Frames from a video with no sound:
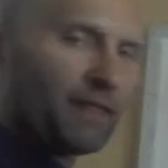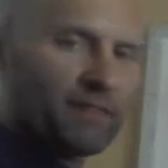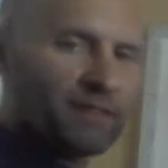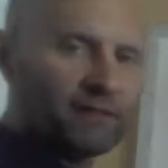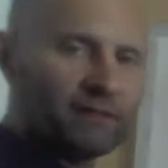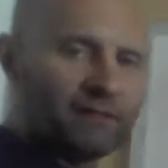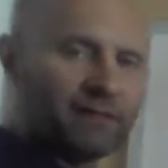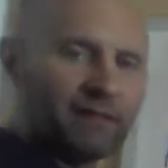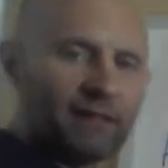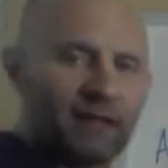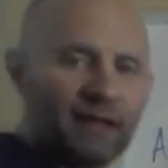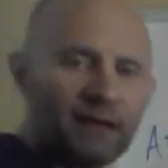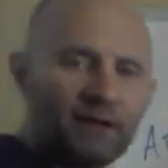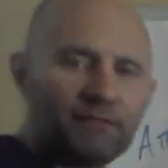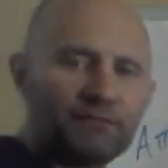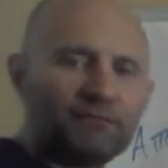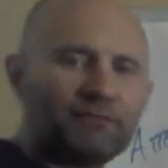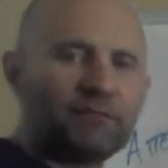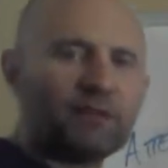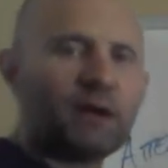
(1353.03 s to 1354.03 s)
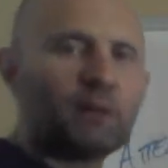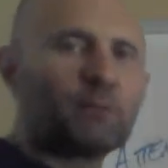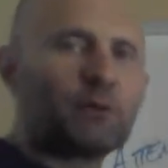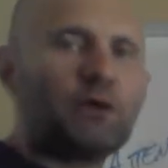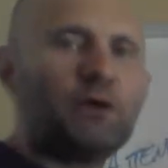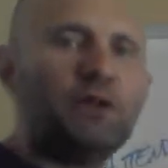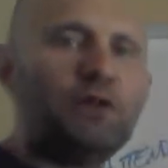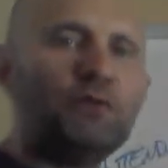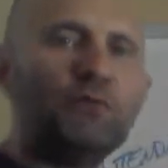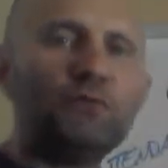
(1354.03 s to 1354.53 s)
on the left, I'm
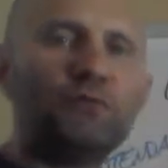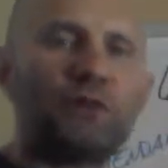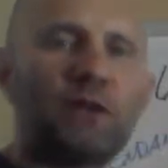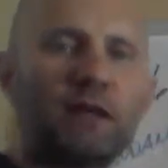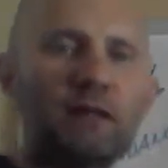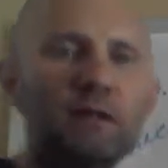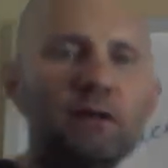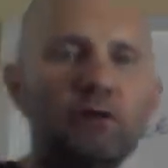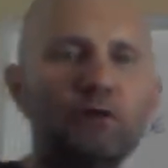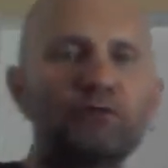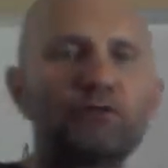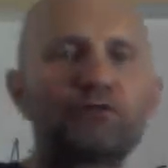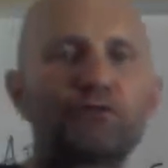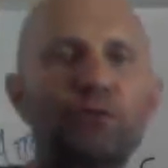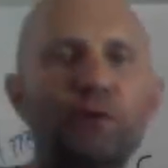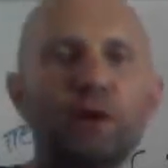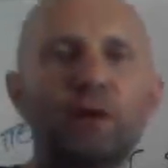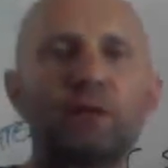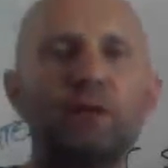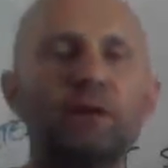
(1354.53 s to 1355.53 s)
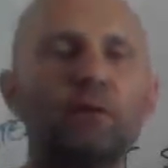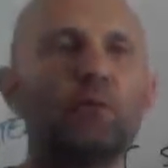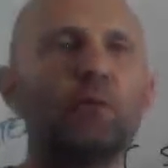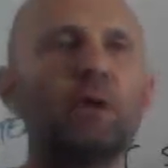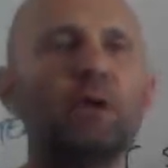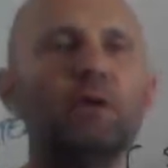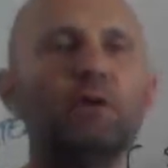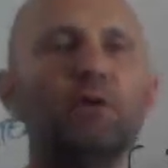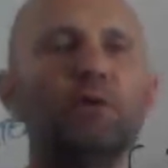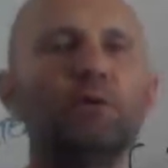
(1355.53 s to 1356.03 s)
going to use that little trick that
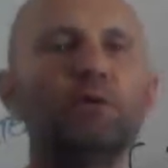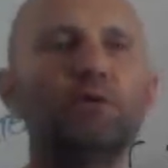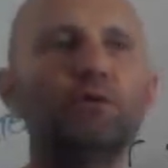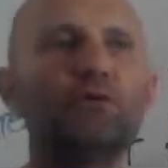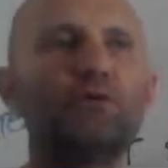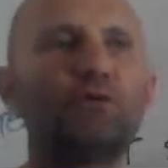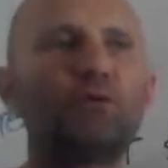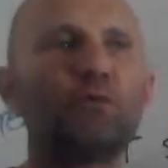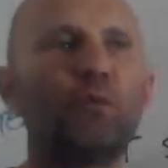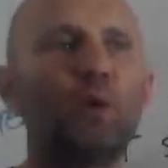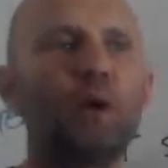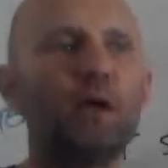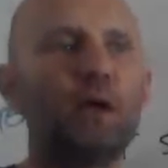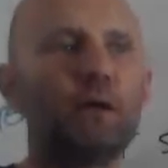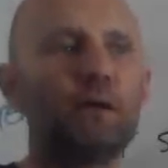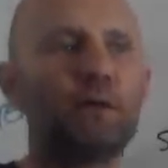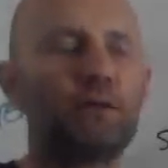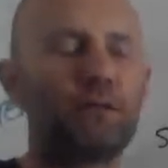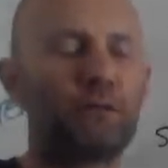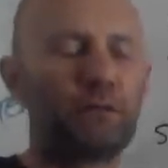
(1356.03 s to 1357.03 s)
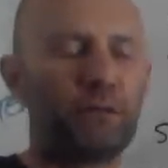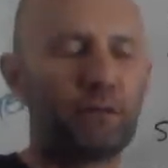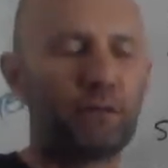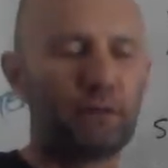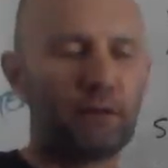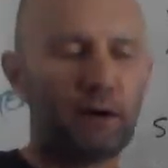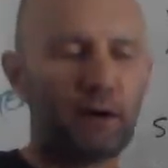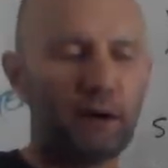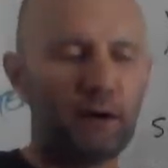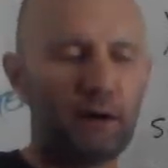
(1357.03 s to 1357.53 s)
we used with
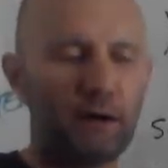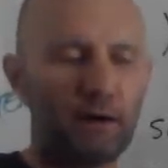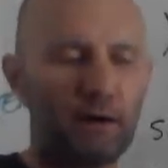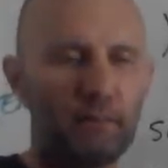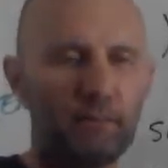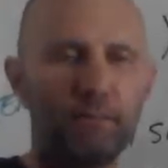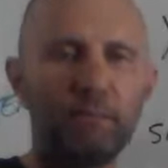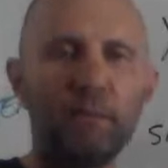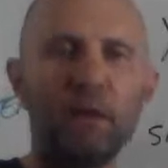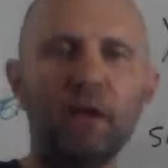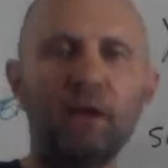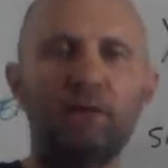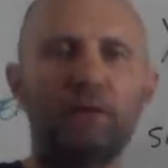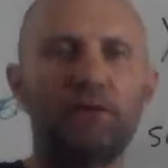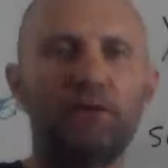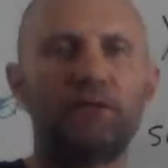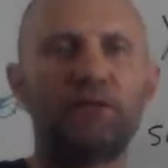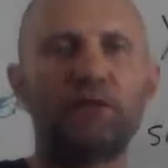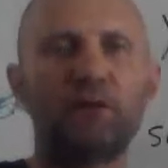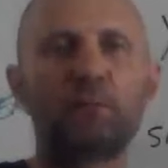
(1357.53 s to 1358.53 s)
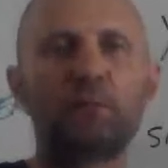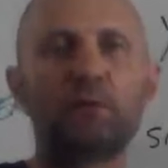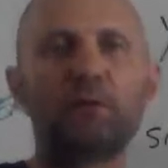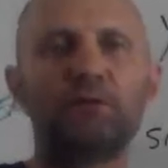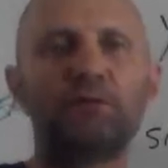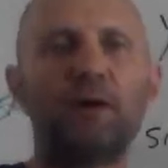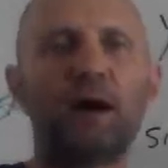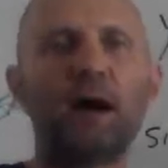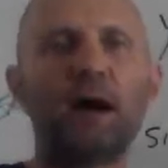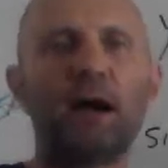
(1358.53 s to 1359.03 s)
the
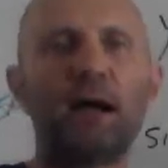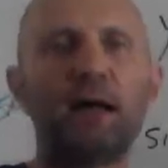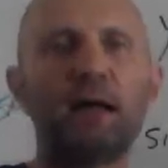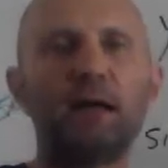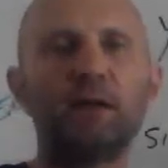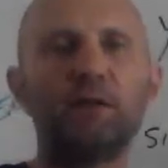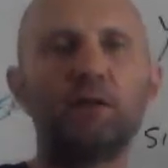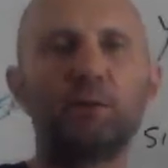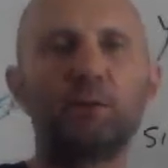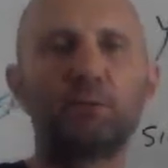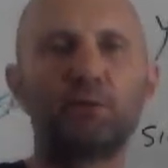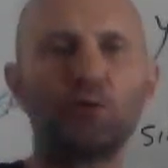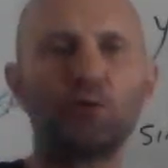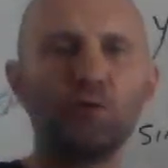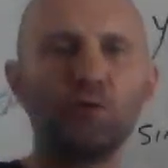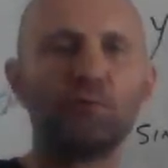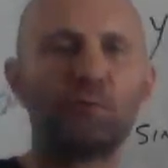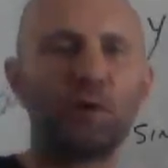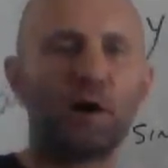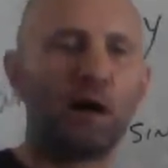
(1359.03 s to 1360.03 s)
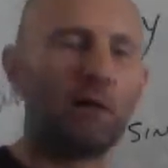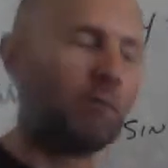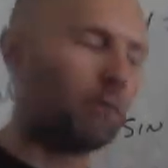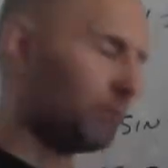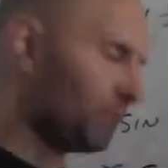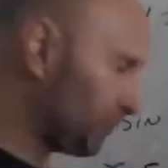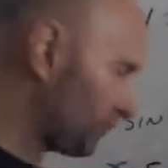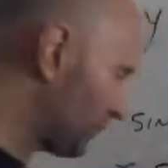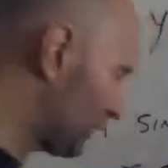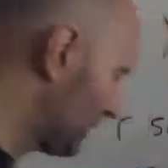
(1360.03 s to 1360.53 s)
simplify and the proof
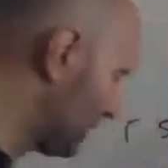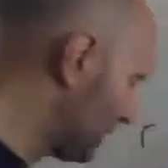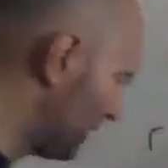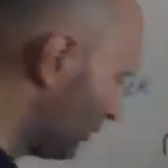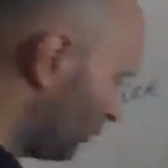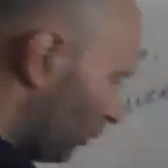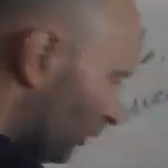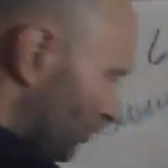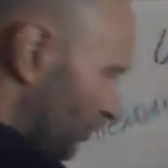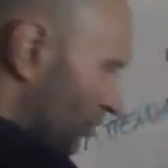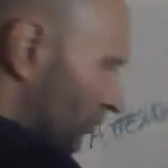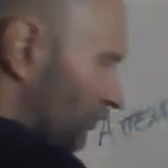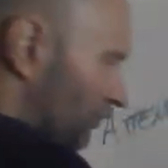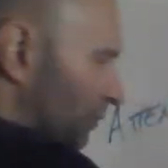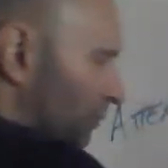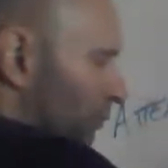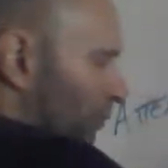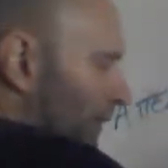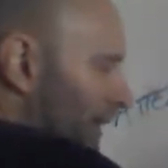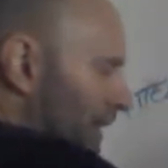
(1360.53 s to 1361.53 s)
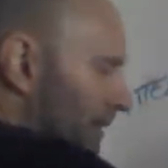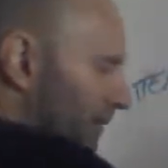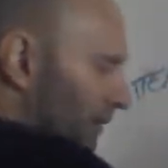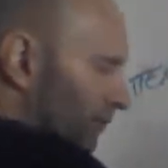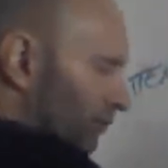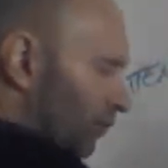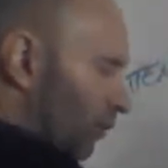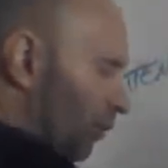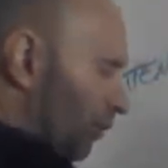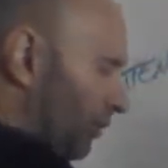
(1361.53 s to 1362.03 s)
problems, which is to break
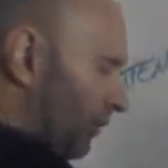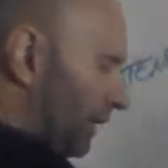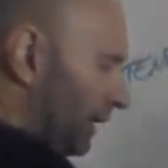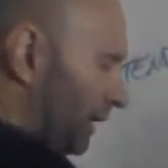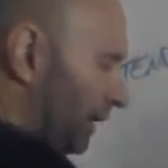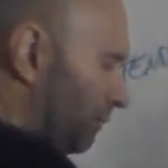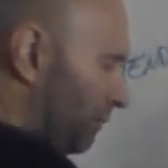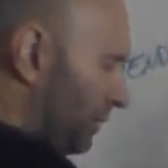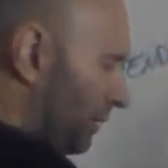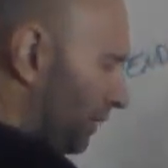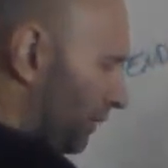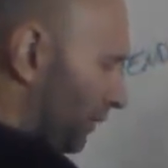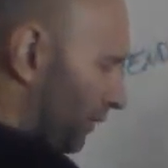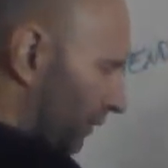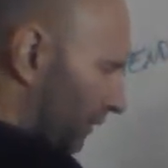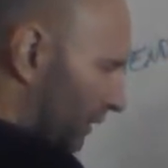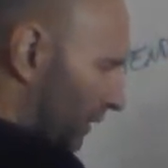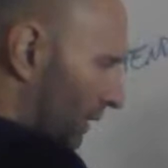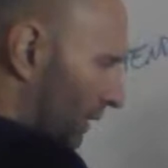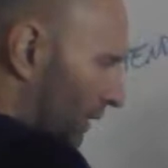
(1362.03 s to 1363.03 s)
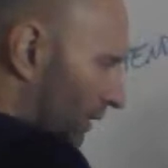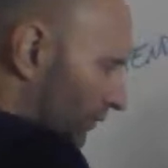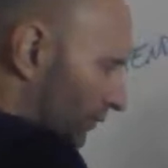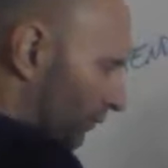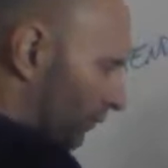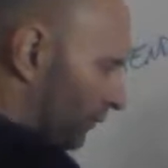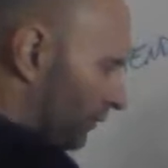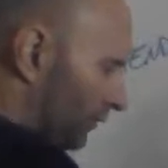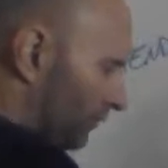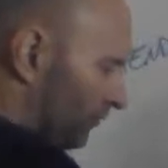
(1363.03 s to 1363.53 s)
this whole thing apart.
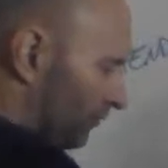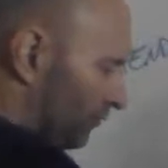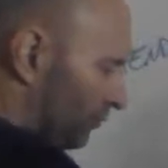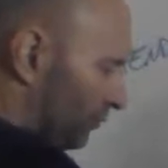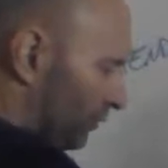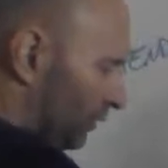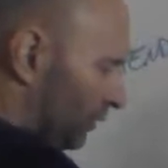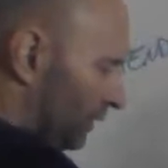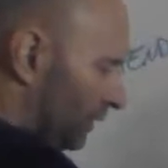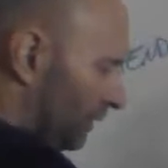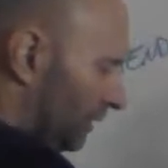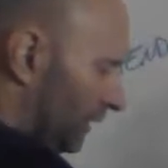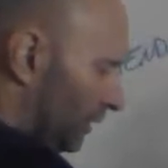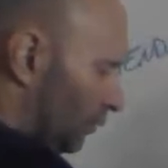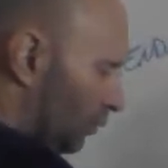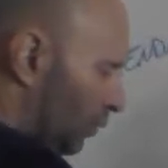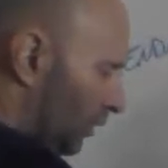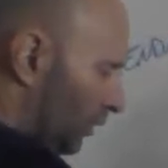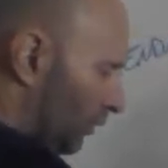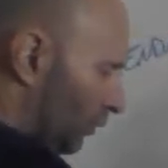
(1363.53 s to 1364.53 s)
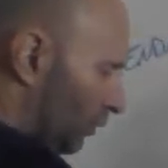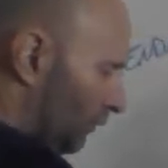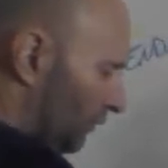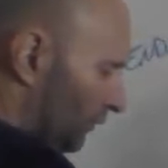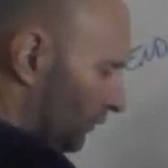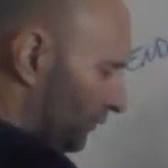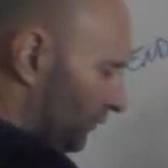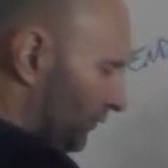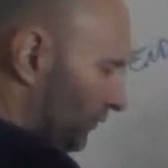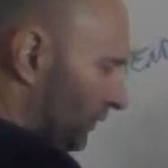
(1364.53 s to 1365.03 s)
So this is really like 1
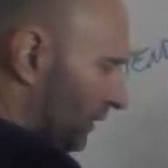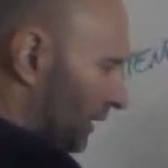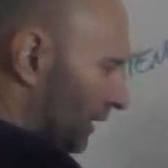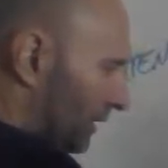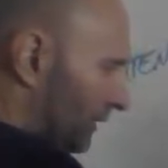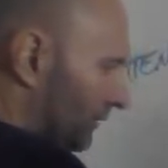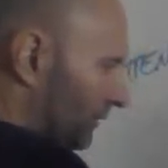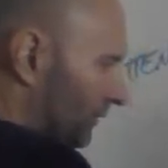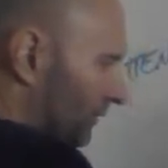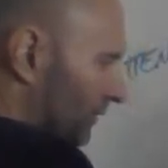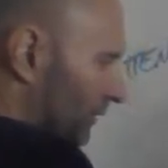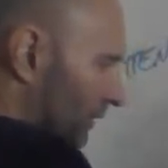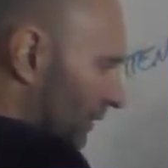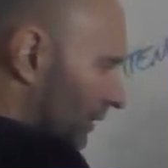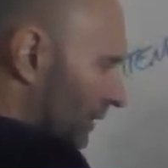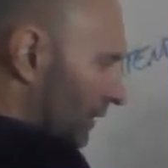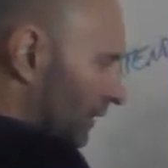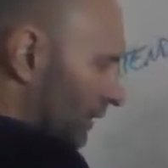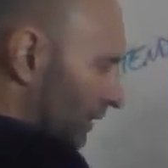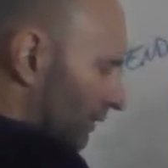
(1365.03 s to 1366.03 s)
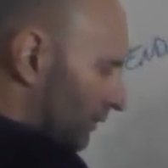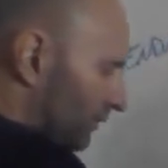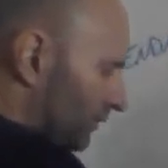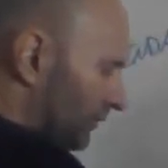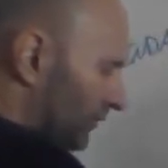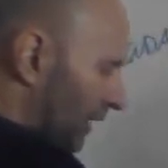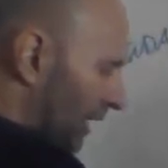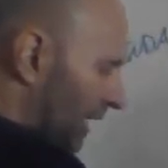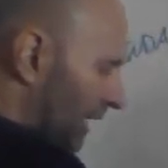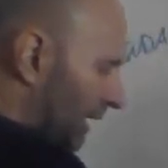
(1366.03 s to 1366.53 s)
over 6
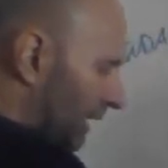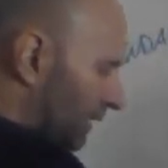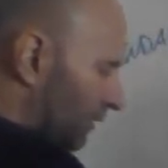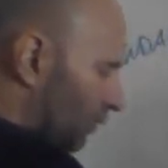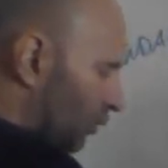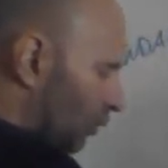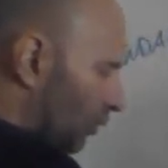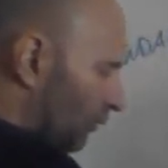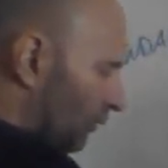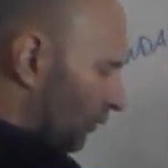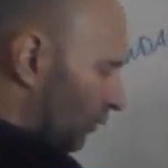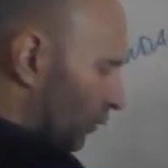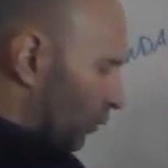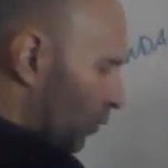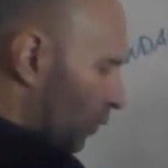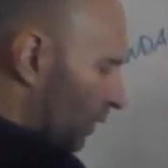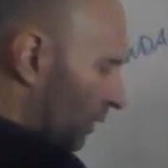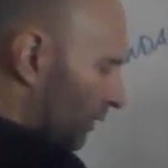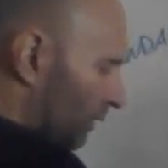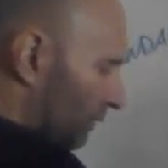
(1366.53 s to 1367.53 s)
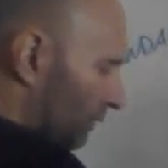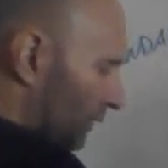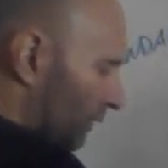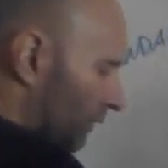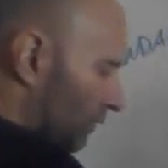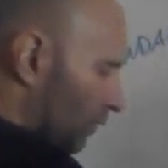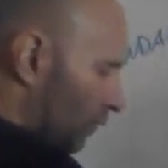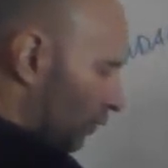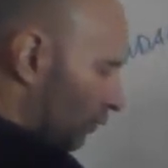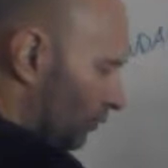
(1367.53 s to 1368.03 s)
sine over one of
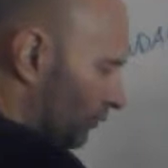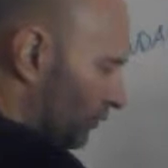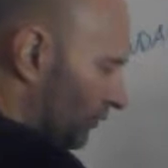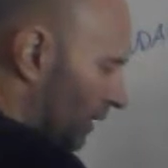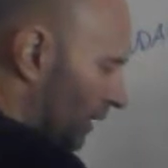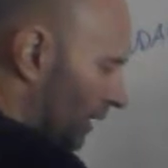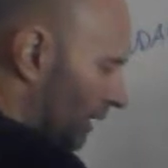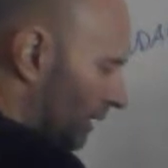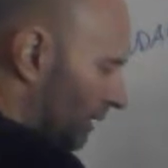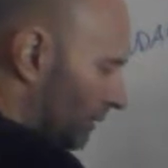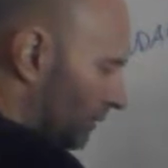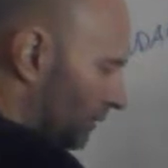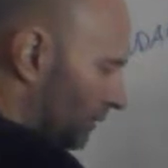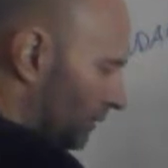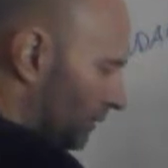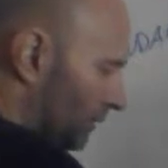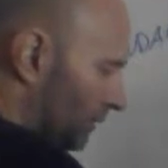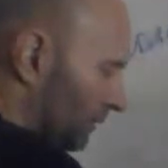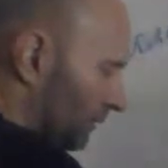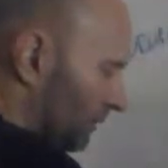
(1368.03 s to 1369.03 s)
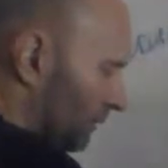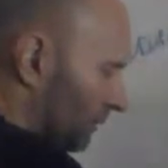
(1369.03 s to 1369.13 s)
the cosines.